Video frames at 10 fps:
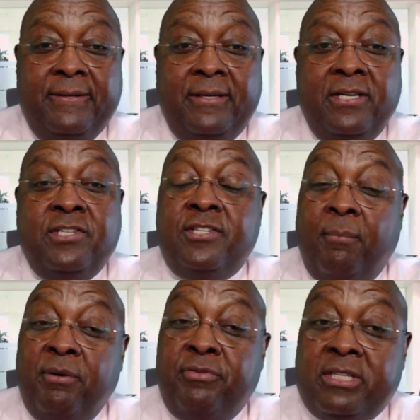
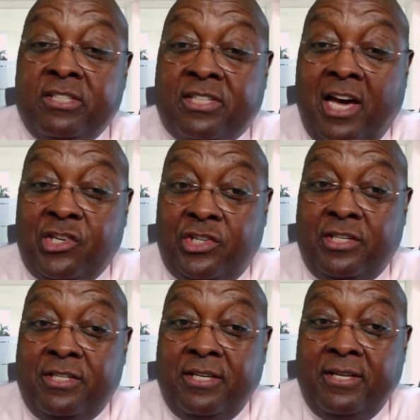some are for
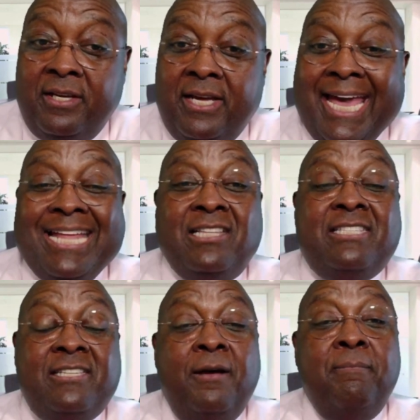discussion, and
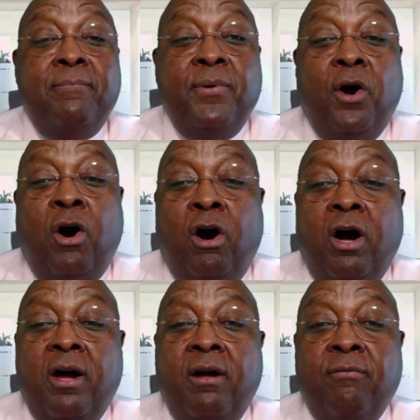some
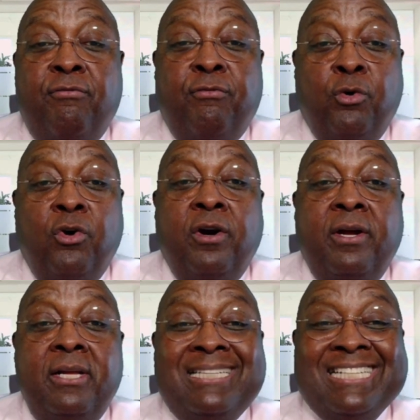are for
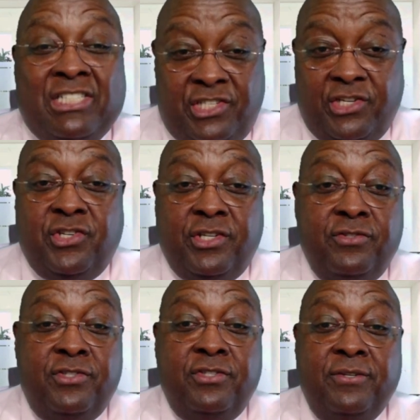
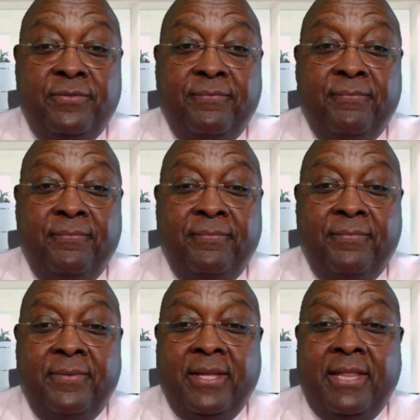decisions.
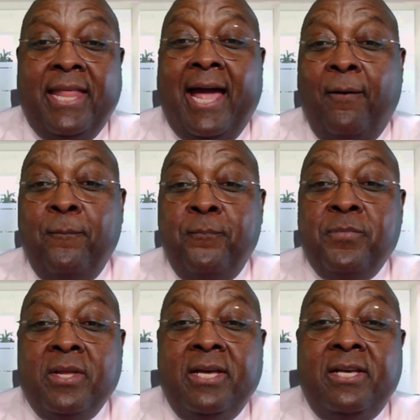Now,
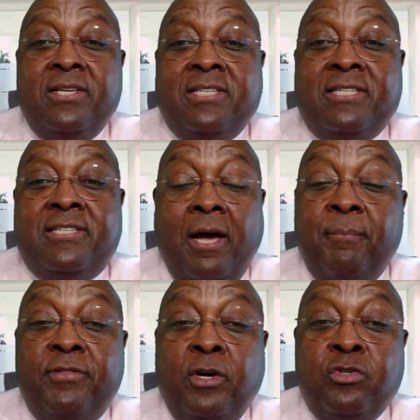some
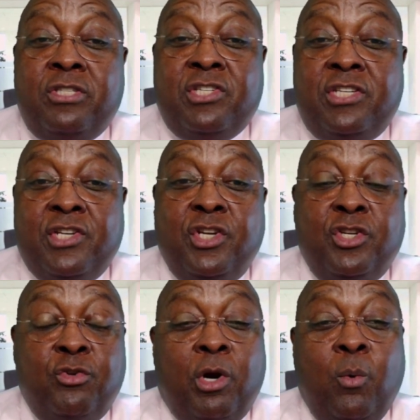of those
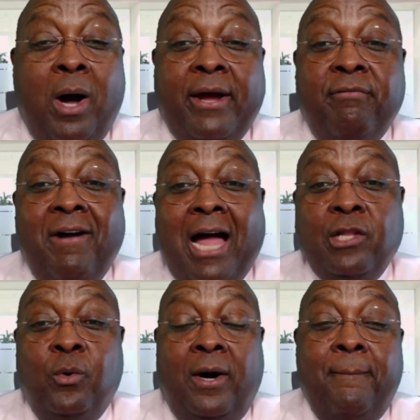decisions require
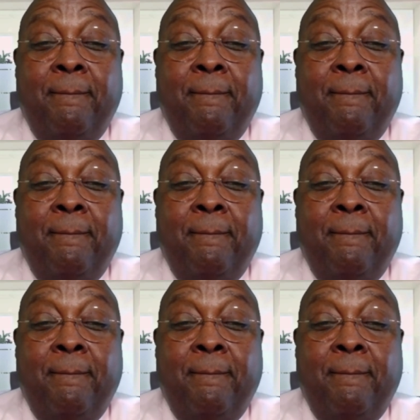follow-up,